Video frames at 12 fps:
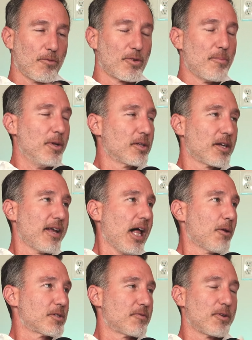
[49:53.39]
over a million
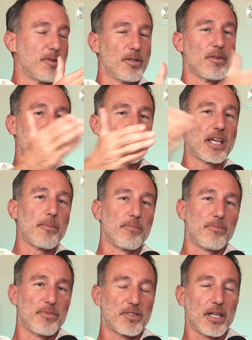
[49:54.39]
dollars if you had done the
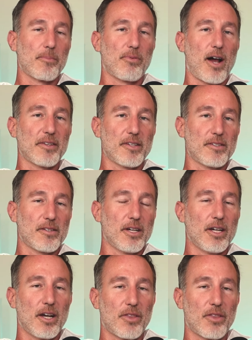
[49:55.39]
same the same process